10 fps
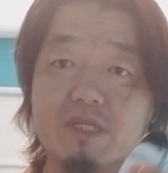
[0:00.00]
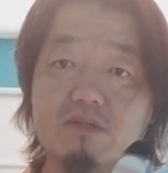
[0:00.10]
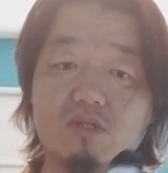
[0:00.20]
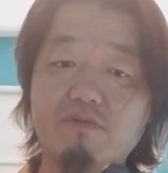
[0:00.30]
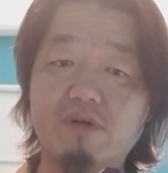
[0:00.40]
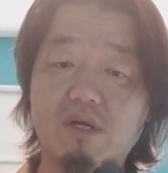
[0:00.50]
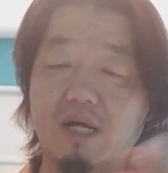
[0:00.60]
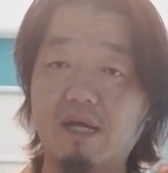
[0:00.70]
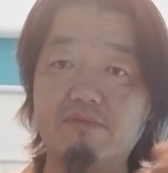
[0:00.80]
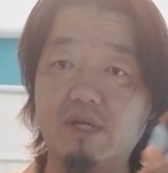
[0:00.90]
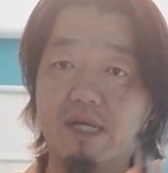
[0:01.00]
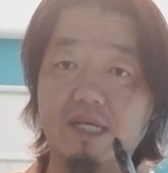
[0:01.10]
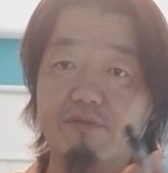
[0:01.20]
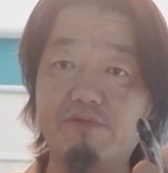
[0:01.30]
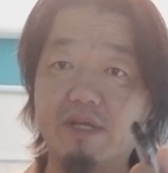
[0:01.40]
So far, I've, I
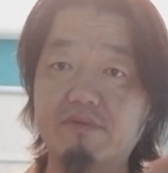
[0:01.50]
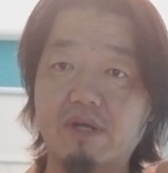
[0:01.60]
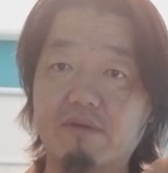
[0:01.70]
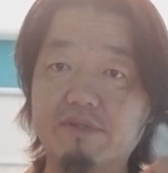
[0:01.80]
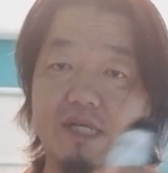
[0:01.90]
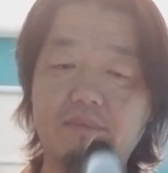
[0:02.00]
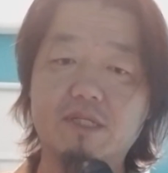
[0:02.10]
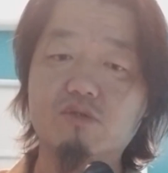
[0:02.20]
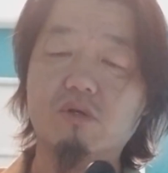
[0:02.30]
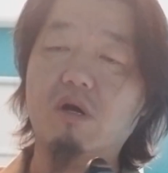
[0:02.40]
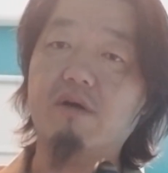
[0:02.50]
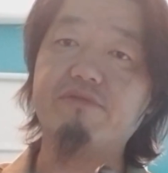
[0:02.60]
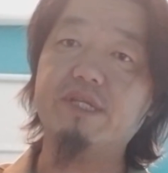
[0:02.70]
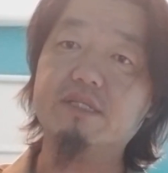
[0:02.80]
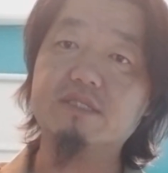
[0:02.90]
get flavor every time I draw
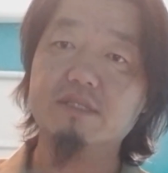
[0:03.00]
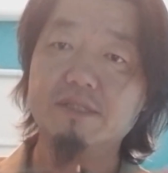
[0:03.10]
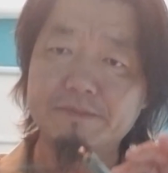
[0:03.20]
off of this.